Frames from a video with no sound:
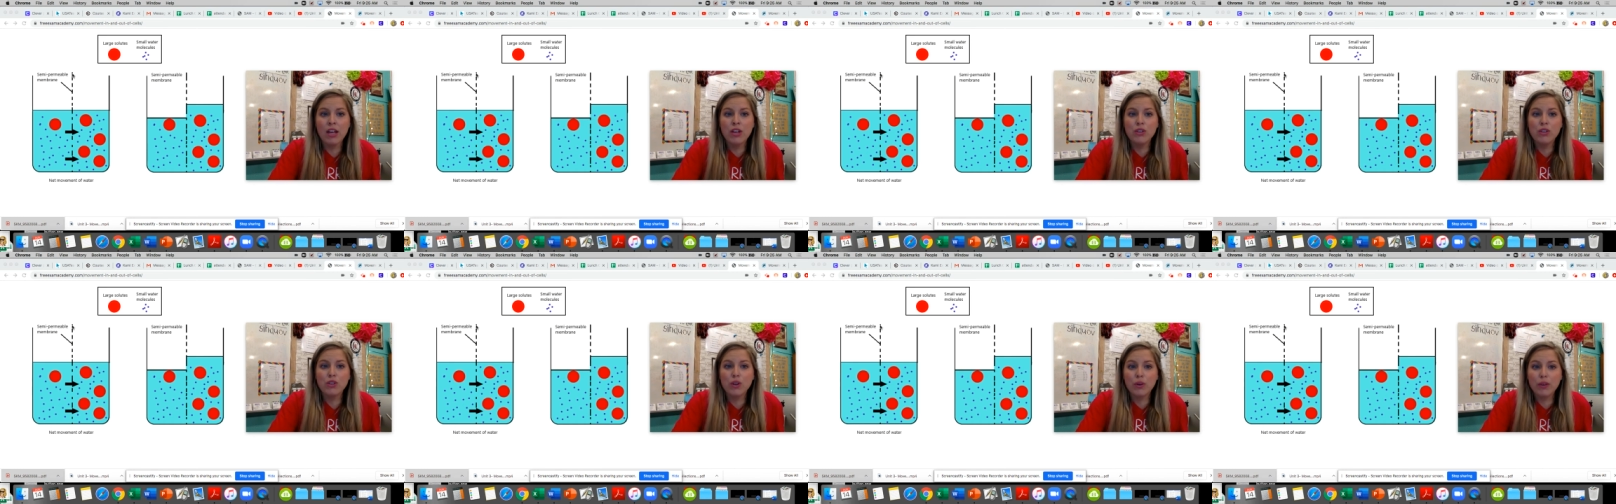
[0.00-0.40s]

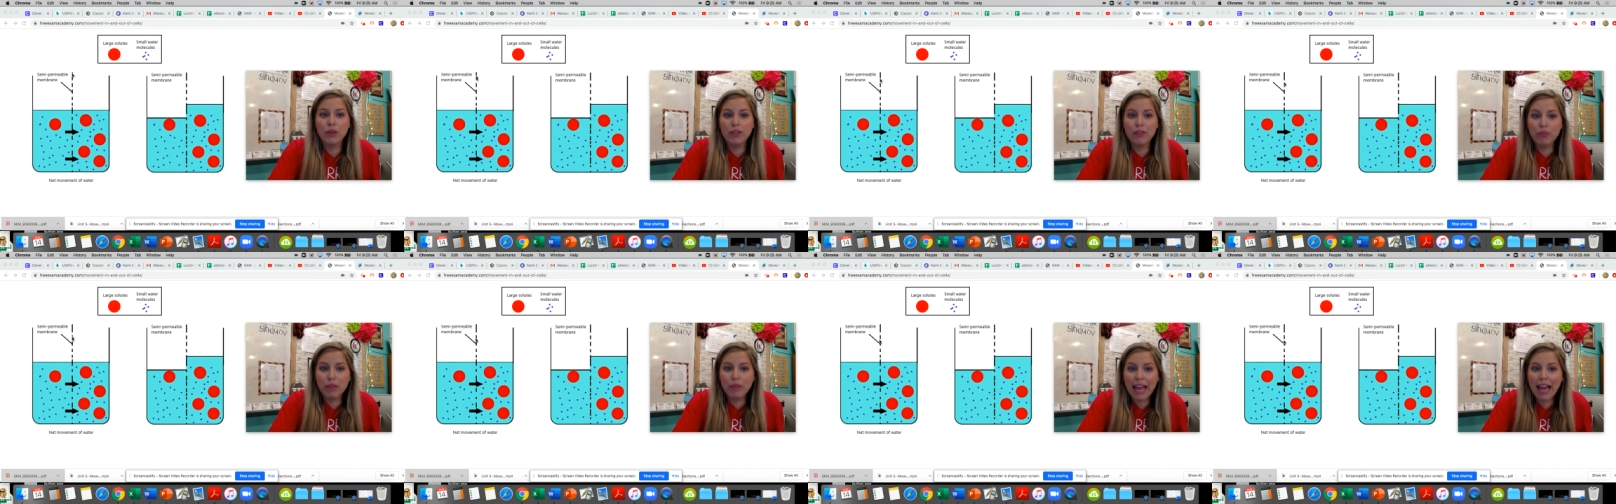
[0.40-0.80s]
So
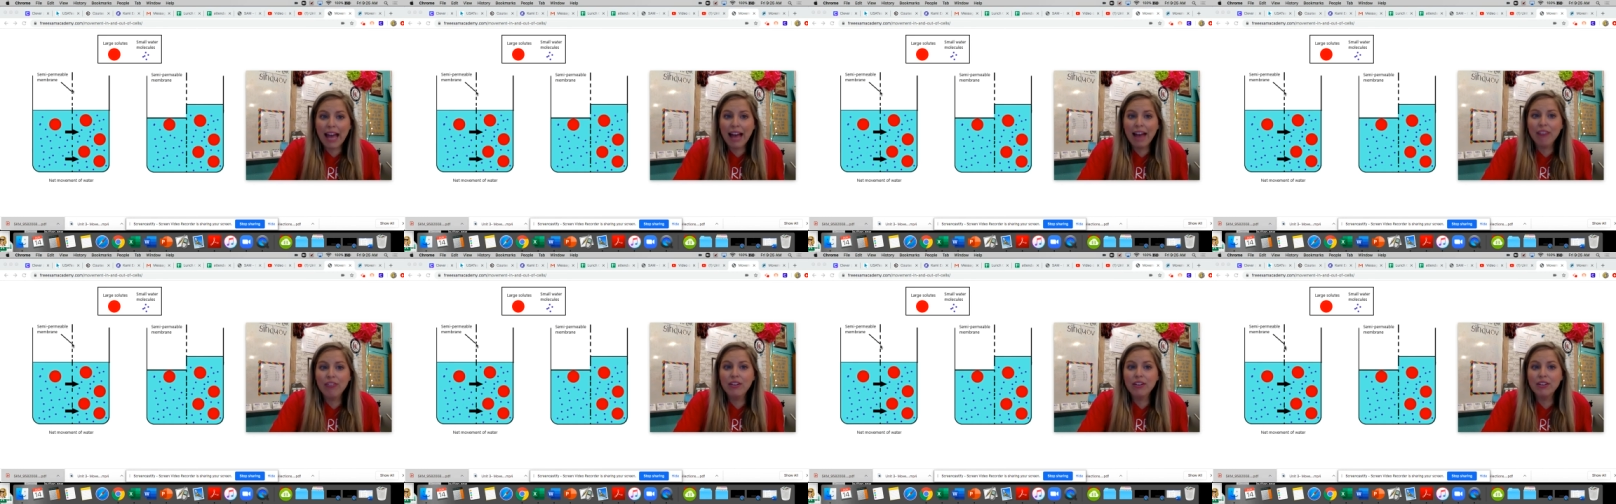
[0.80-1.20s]
if we
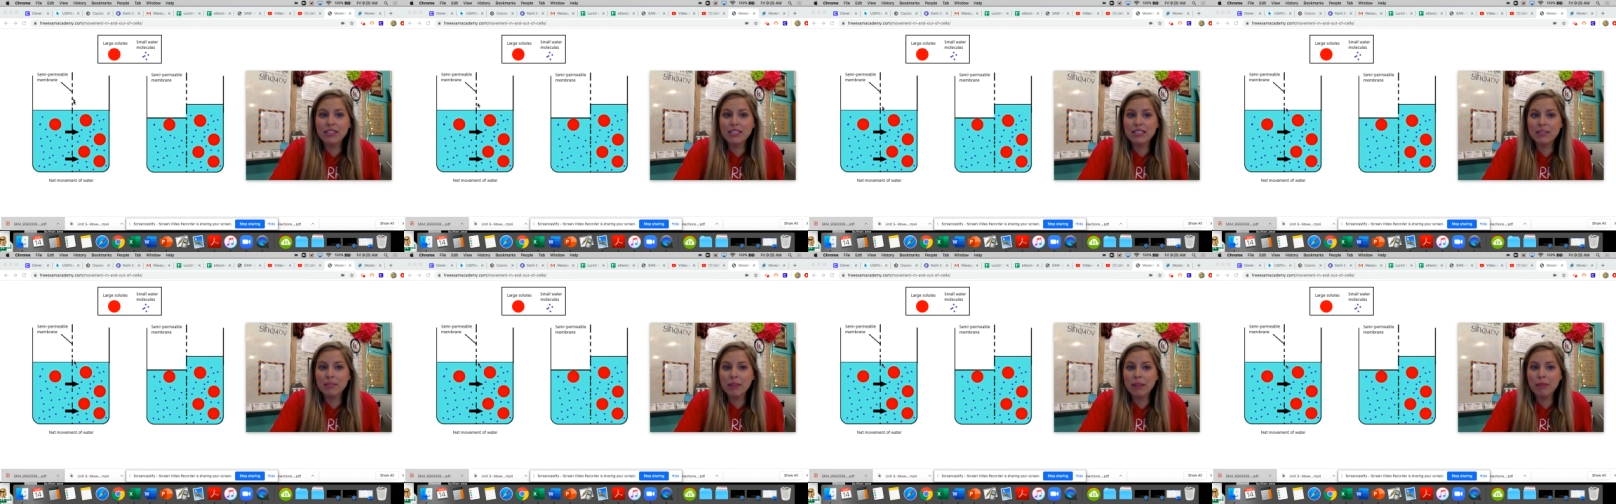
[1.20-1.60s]
have our
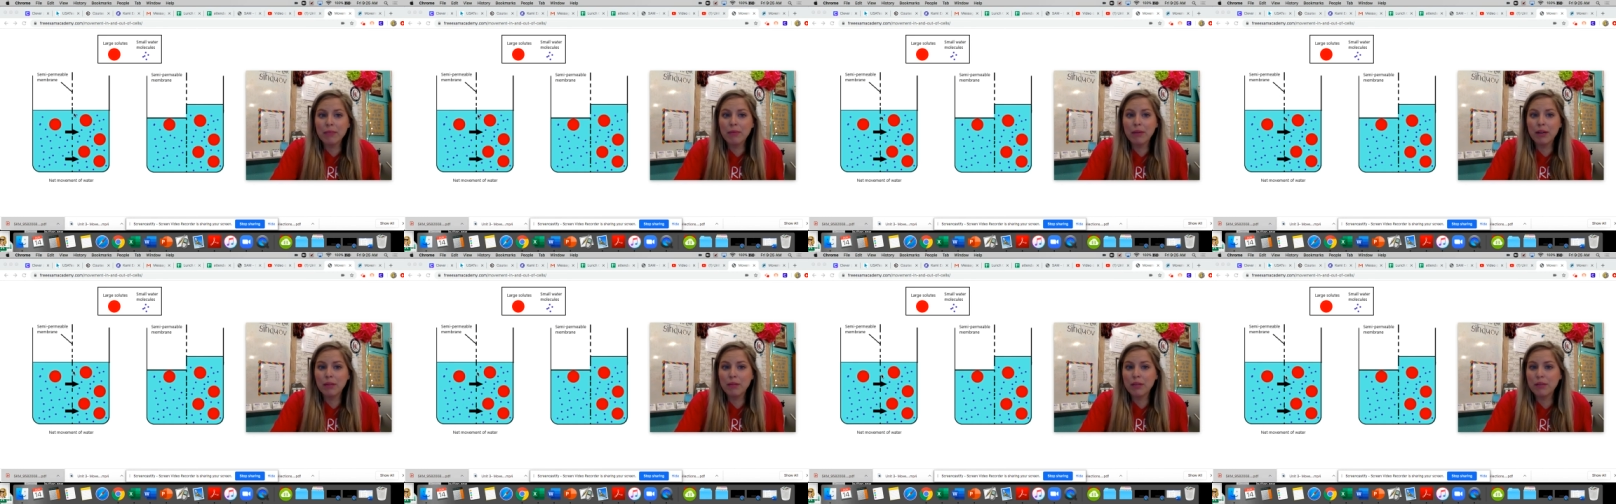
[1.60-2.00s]

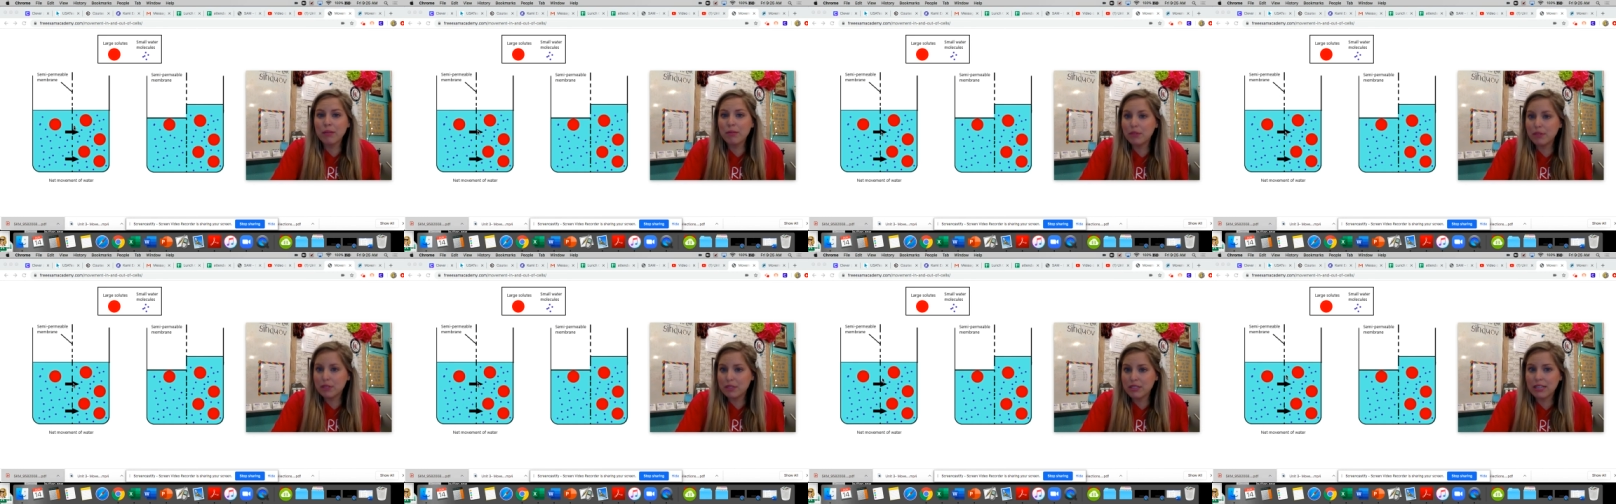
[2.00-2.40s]

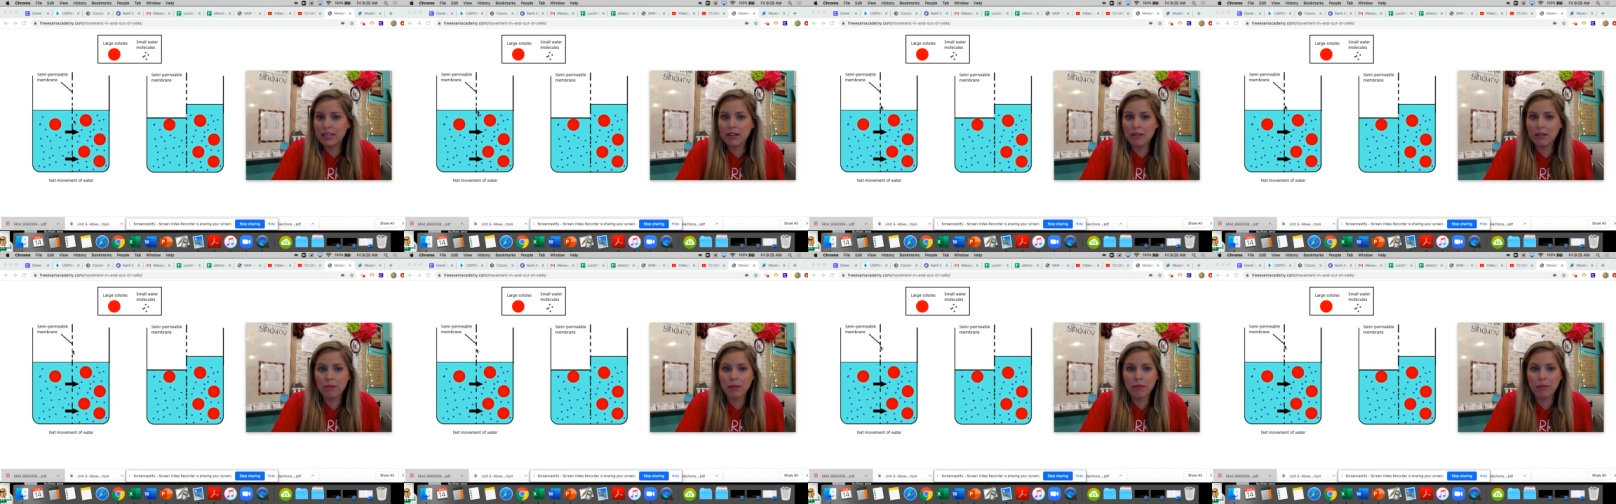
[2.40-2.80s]
semi-permeable
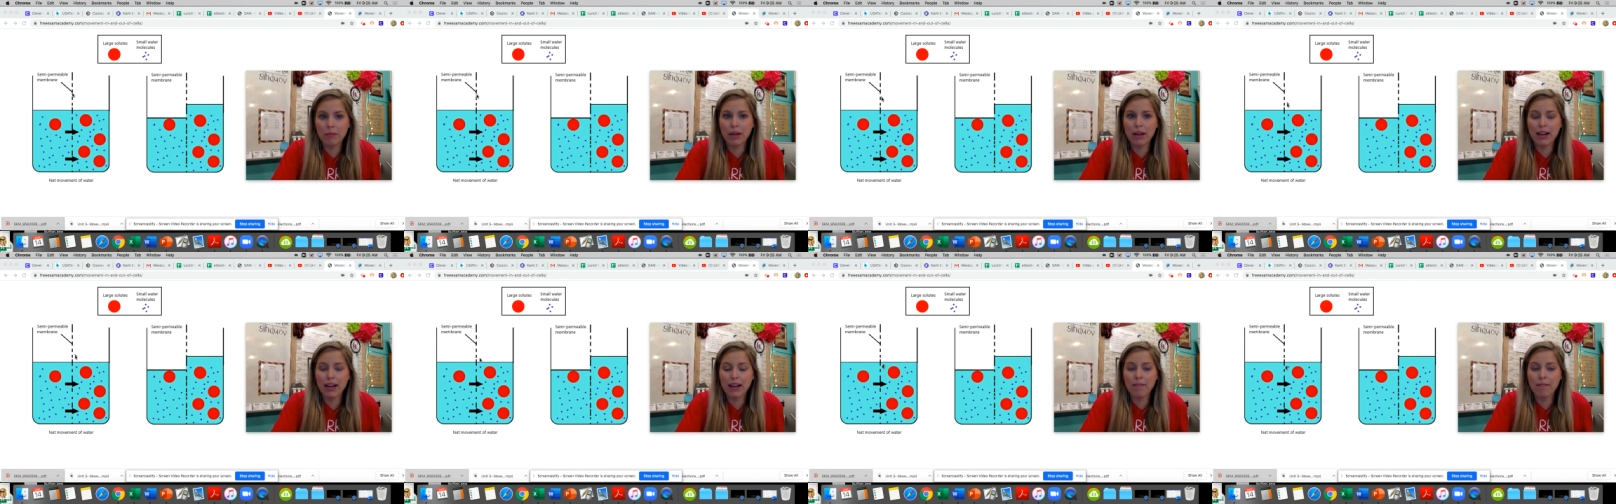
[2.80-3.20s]
cell
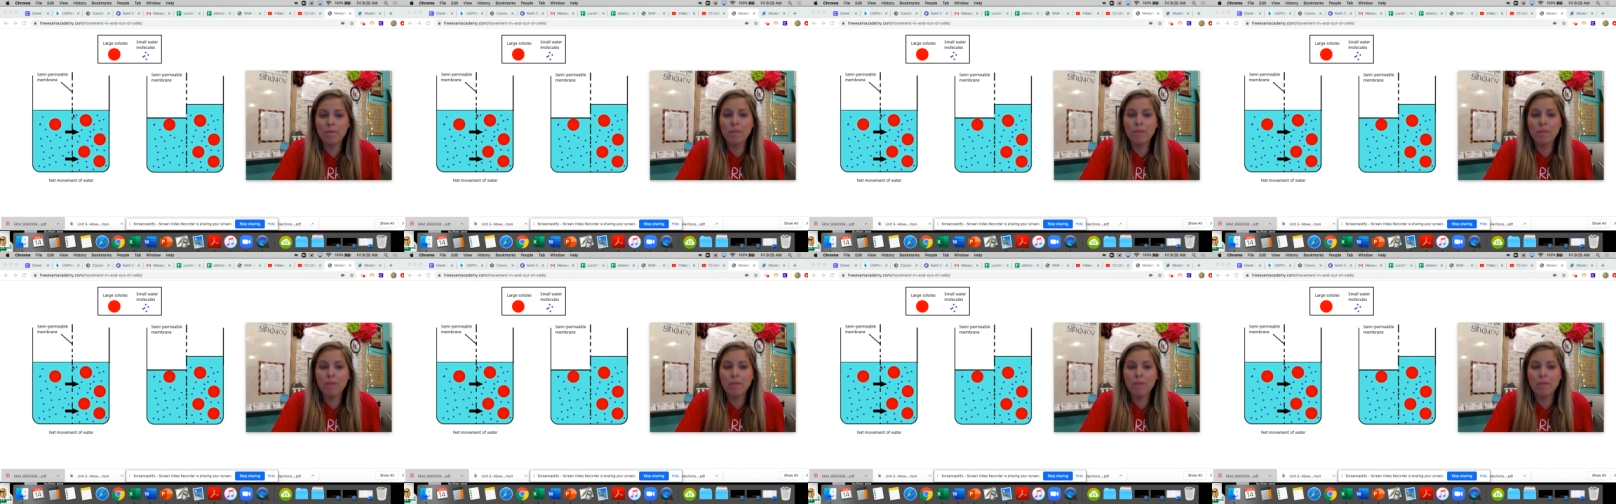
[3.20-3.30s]
membrane,